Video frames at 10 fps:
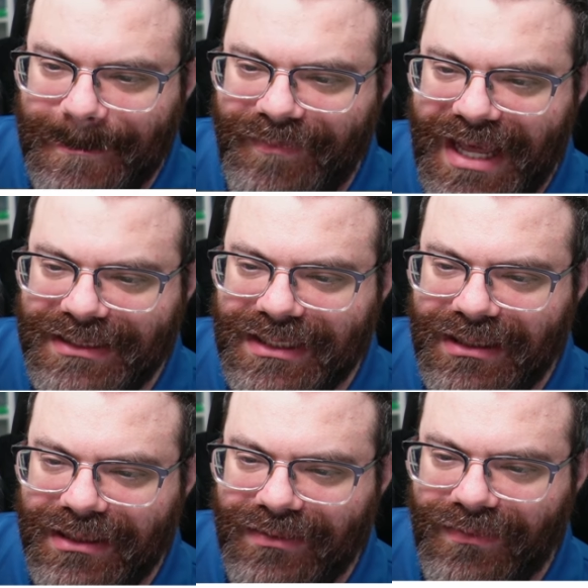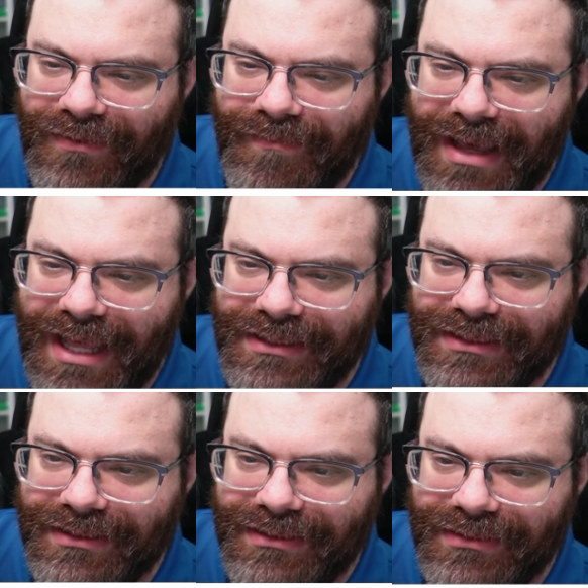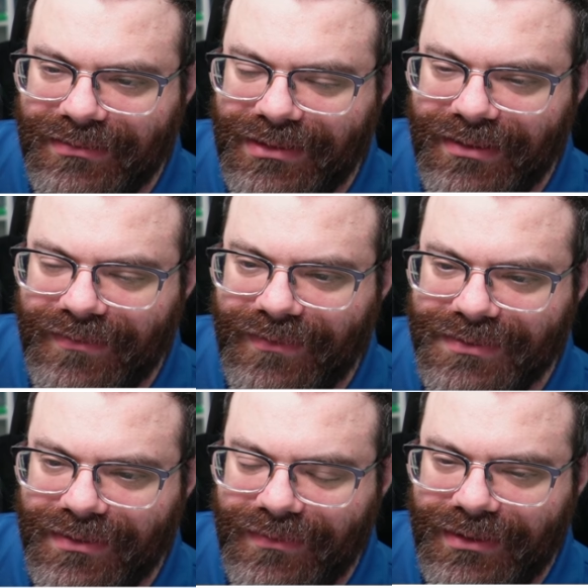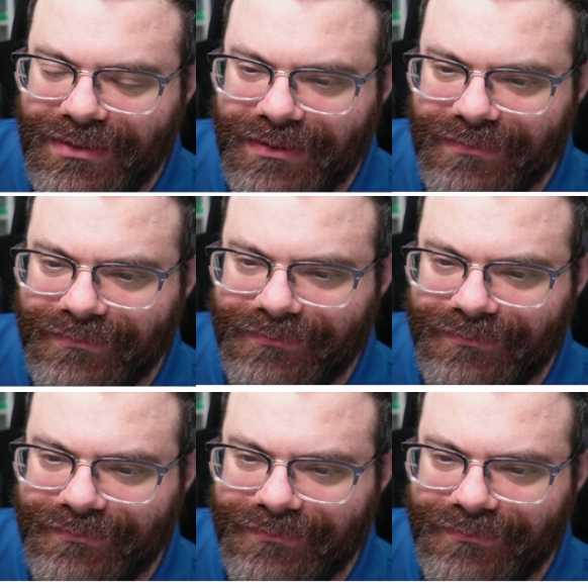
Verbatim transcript: Mata or matk, neither of those are words.